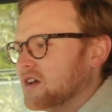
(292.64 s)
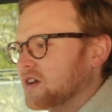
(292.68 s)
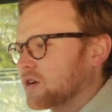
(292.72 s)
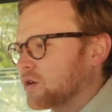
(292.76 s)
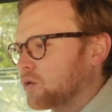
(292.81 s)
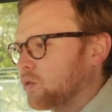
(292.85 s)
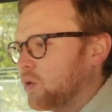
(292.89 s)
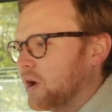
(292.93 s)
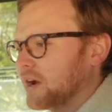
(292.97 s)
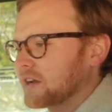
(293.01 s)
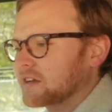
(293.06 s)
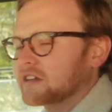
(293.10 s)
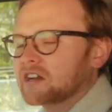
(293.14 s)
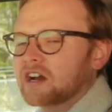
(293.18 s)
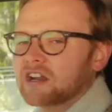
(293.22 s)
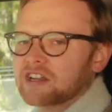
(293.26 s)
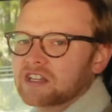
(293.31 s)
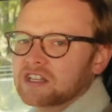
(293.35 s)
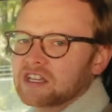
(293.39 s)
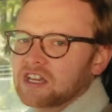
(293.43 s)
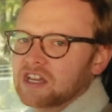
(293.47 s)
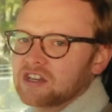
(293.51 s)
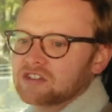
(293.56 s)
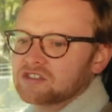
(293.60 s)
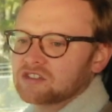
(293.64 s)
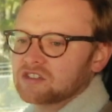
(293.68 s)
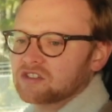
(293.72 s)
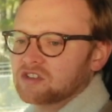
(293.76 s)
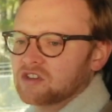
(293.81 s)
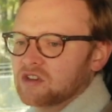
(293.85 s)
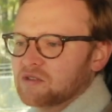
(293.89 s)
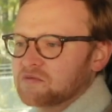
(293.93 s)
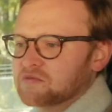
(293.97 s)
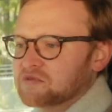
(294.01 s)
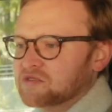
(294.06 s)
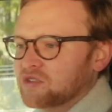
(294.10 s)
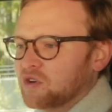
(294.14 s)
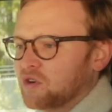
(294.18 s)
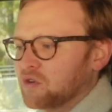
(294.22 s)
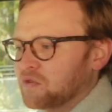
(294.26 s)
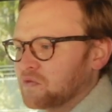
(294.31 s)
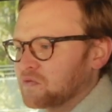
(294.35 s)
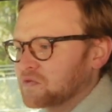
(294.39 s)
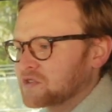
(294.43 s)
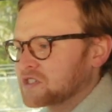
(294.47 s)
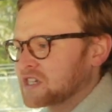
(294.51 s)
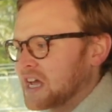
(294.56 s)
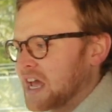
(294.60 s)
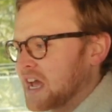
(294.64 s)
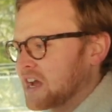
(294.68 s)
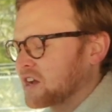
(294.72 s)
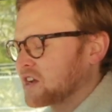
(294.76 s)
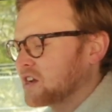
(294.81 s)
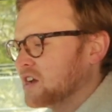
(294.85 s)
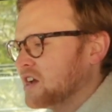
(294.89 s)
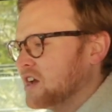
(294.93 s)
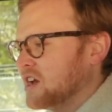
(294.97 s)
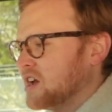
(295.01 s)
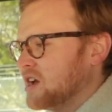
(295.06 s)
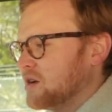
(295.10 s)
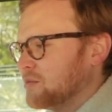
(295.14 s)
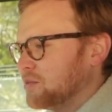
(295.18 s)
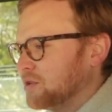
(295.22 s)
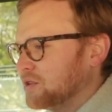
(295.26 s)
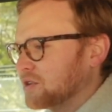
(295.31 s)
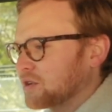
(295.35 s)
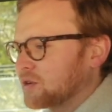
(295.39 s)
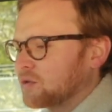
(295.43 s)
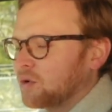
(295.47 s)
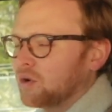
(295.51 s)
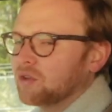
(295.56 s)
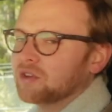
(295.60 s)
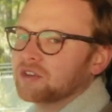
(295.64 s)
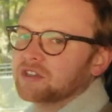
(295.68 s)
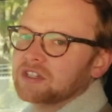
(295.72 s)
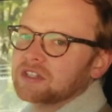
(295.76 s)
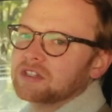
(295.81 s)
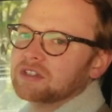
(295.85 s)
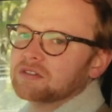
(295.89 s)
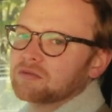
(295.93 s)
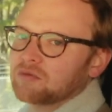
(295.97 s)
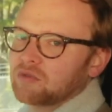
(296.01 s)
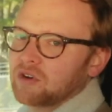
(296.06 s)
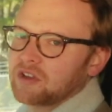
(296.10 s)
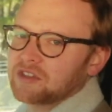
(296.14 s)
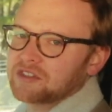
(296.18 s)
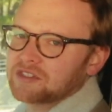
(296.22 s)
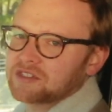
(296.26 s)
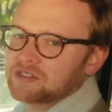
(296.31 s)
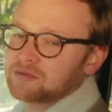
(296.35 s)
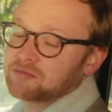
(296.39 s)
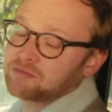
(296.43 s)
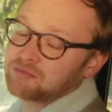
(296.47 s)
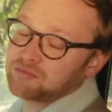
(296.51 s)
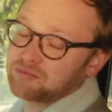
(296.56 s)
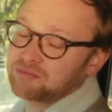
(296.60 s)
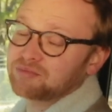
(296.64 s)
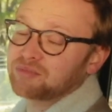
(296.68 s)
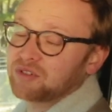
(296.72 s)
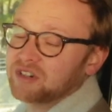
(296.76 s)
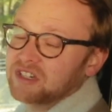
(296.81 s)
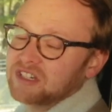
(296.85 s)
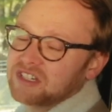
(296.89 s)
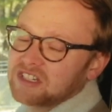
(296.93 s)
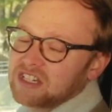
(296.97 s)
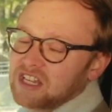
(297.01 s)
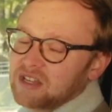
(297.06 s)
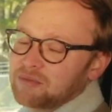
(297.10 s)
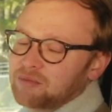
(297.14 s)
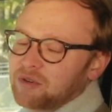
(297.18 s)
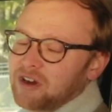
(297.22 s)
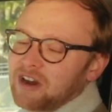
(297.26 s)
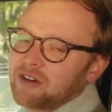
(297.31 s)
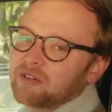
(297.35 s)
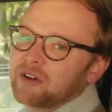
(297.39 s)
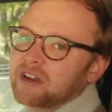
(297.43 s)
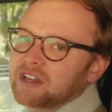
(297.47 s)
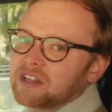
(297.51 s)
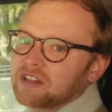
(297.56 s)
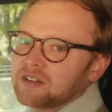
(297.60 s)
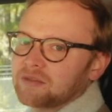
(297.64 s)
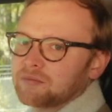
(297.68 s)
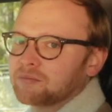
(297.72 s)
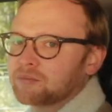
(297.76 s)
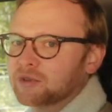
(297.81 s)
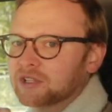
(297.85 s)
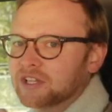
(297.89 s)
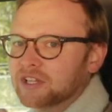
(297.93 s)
quite cutting edge in terms of tech, but the quality runs pretty deep, I reckon. But